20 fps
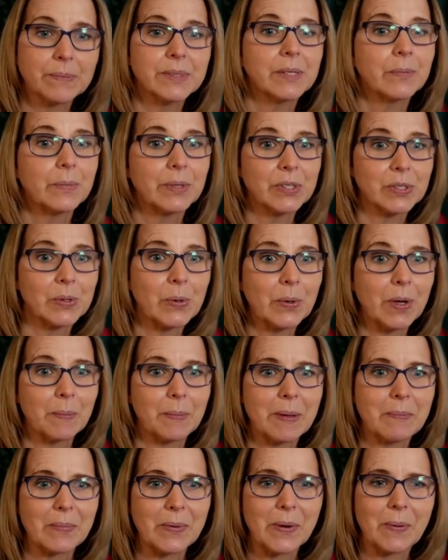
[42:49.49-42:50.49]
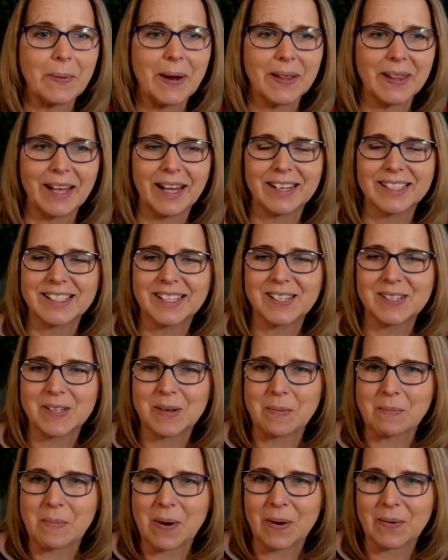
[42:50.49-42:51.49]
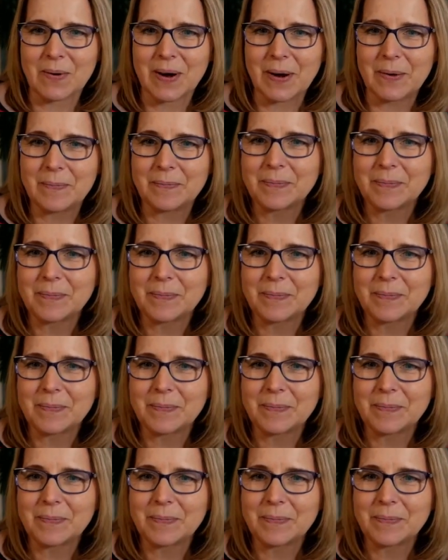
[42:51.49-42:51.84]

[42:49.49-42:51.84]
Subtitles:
and we'll talk a bit more about that tomorrow.